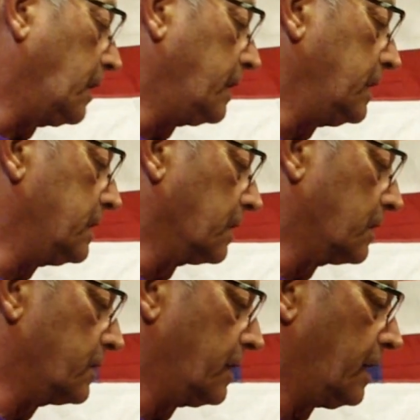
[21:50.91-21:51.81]
I need to
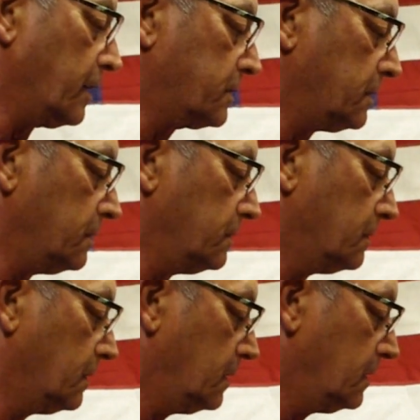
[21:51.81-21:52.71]
learn how
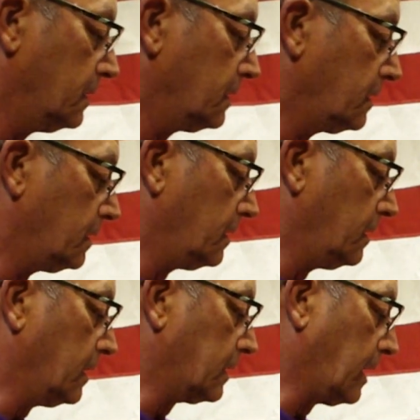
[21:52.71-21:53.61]
to
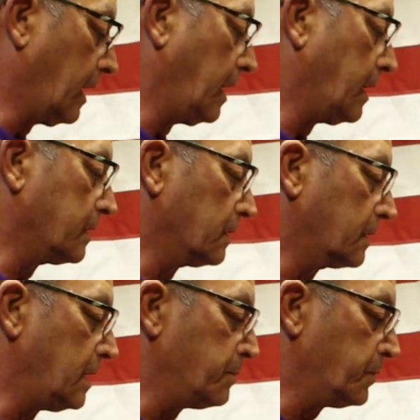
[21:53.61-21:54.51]
get that handle
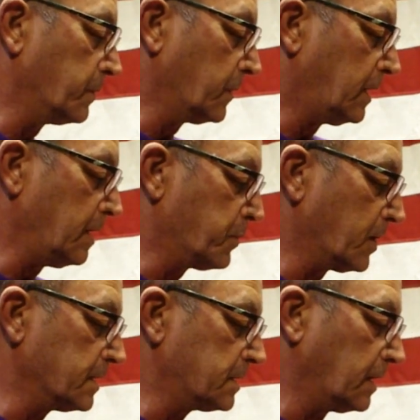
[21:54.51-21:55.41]
and keep
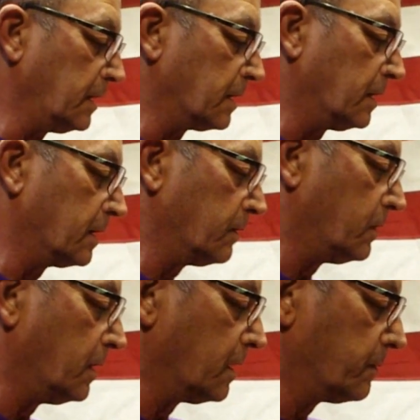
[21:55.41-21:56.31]
pressing in on it
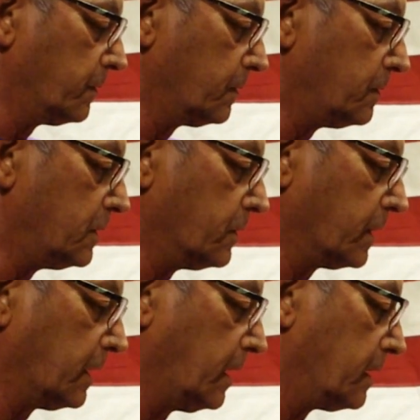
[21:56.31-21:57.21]
while I'm
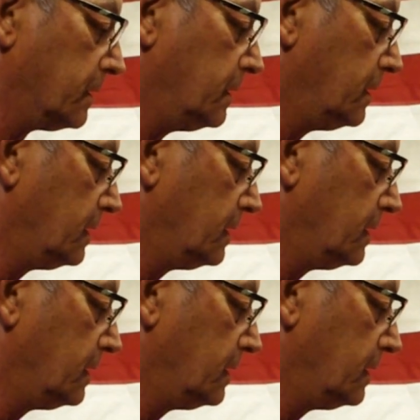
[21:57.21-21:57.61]
doing that.